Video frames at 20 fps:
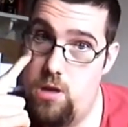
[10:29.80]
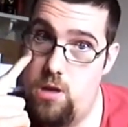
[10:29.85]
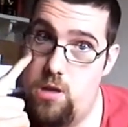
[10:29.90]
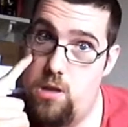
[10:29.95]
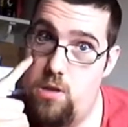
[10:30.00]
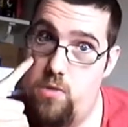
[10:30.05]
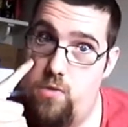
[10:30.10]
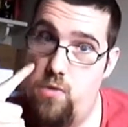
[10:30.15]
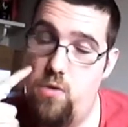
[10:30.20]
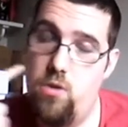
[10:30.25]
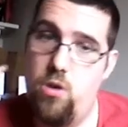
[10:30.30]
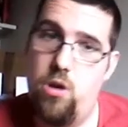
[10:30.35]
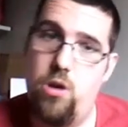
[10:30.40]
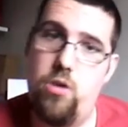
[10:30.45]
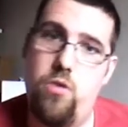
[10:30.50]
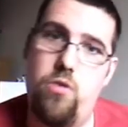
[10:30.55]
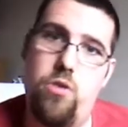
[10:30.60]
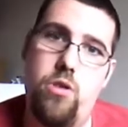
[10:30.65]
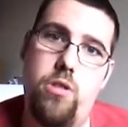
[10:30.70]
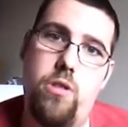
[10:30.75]
to
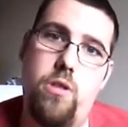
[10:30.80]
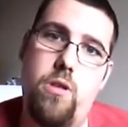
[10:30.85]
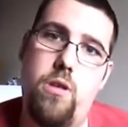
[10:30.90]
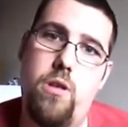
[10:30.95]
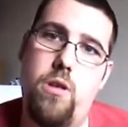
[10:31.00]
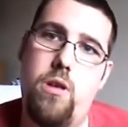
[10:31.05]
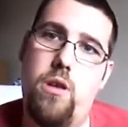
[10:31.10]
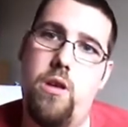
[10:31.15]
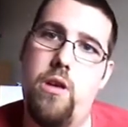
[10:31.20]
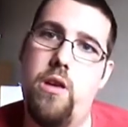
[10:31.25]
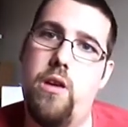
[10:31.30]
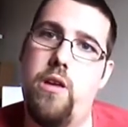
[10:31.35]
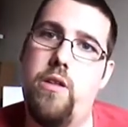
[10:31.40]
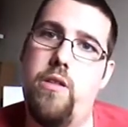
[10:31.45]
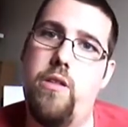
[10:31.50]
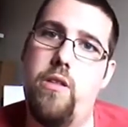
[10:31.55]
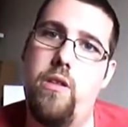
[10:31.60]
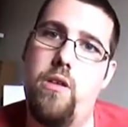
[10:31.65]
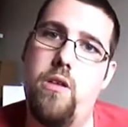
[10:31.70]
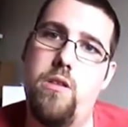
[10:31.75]
400,
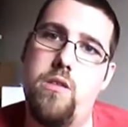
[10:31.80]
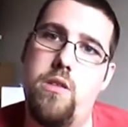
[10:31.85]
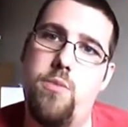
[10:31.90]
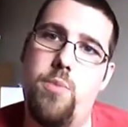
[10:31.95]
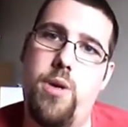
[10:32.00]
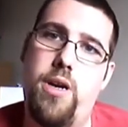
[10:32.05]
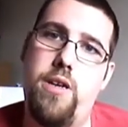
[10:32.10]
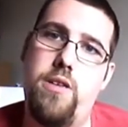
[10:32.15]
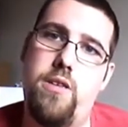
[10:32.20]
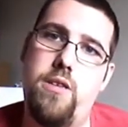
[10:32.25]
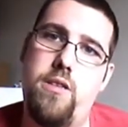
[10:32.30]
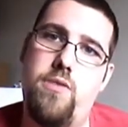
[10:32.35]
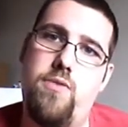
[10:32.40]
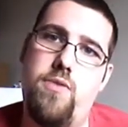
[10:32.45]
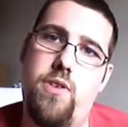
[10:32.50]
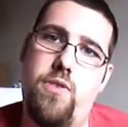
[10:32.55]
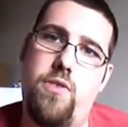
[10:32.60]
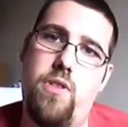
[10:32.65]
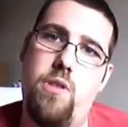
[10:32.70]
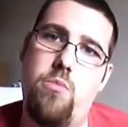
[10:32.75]
because the price of the
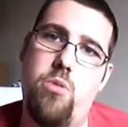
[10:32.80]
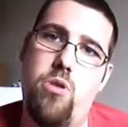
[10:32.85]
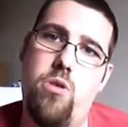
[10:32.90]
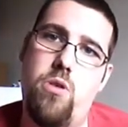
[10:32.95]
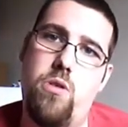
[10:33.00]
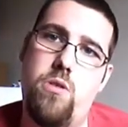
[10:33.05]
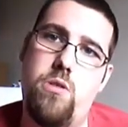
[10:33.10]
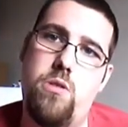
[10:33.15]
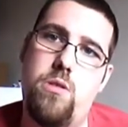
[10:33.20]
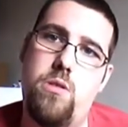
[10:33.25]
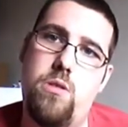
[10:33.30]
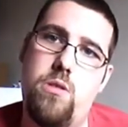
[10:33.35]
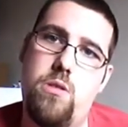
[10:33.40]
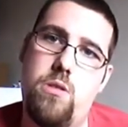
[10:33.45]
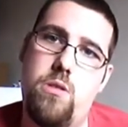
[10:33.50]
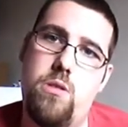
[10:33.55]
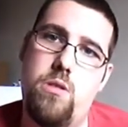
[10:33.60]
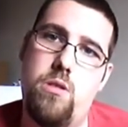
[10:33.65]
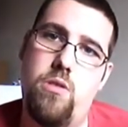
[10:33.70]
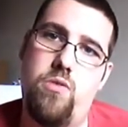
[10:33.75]
50 books
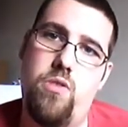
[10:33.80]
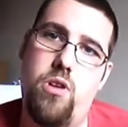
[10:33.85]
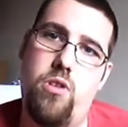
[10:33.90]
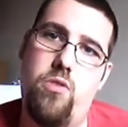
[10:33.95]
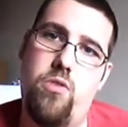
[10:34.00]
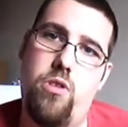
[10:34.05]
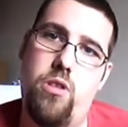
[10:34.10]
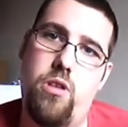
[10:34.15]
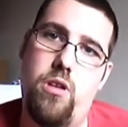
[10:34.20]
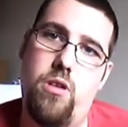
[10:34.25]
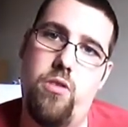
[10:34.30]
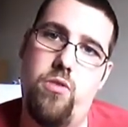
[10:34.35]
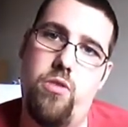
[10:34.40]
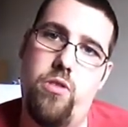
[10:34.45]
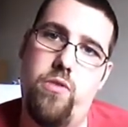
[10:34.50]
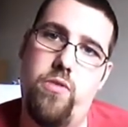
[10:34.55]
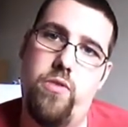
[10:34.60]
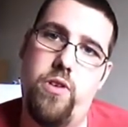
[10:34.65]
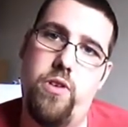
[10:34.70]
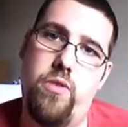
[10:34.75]
of 100 to
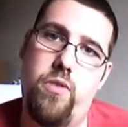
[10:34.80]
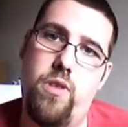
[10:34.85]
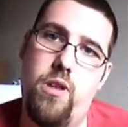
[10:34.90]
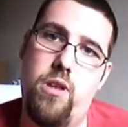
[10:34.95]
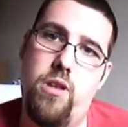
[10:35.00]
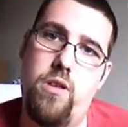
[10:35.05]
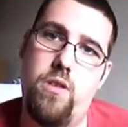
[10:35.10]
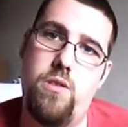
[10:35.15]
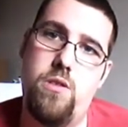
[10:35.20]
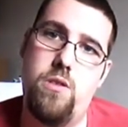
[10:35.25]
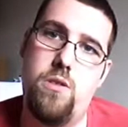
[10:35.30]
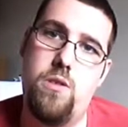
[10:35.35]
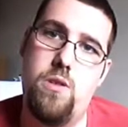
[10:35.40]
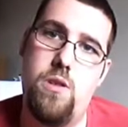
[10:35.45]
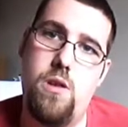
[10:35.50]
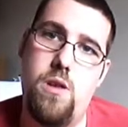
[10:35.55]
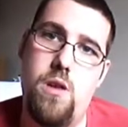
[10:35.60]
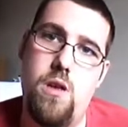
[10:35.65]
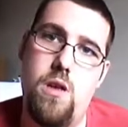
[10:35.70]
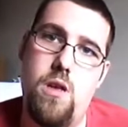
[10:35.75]
150 is
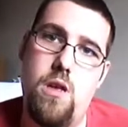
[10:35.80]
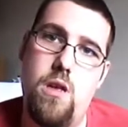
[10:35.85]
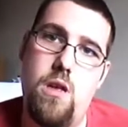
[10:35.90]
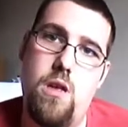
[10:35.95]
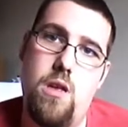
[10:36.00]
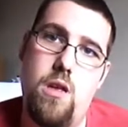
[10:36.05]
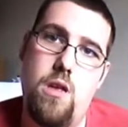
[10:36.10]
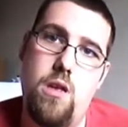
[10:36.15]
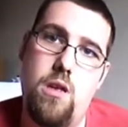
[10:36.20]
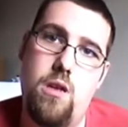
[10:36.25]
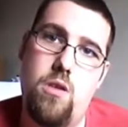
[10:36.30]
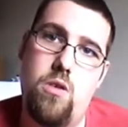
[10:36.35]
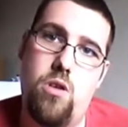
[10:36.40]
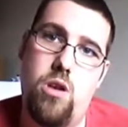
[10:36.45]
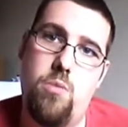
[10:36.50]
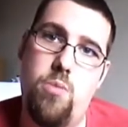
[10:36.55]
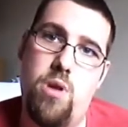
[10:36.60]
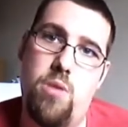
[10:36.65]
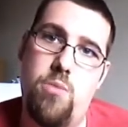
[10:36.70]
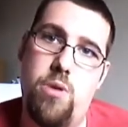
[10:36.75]
going
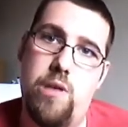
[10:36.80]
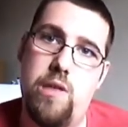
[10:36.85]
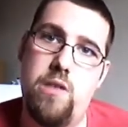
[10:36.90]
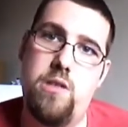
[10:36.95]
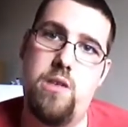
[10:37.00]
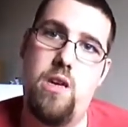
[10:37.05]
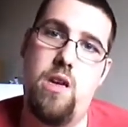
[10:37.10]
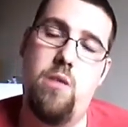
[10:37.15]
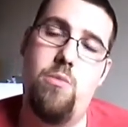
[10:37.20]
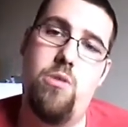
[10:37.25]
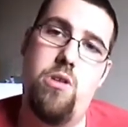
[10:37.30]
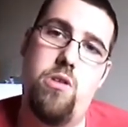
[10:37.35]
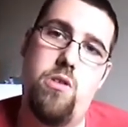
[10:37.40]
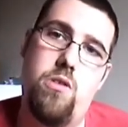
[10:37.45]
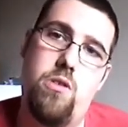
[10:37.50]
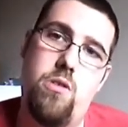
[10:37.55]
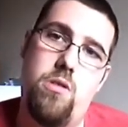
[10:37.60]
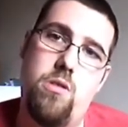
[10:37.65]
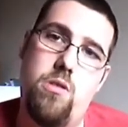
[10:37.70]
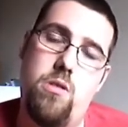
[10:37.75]
to be about the same
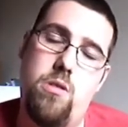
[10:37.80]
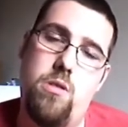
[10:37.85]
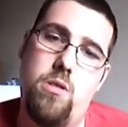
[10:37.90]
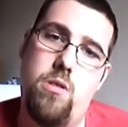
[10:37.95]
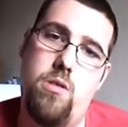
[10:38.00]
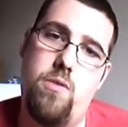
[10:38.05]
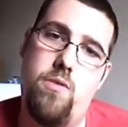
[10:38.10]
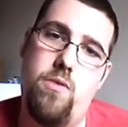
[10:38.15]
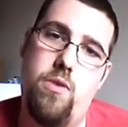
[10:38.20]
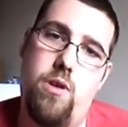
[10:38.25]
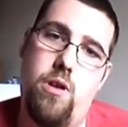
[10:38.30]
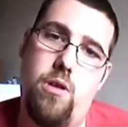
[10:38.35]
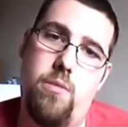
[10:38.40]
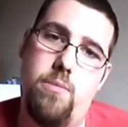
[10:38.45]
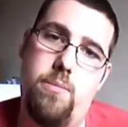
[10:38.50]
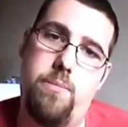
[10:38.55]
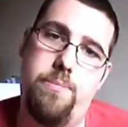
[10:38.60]
as from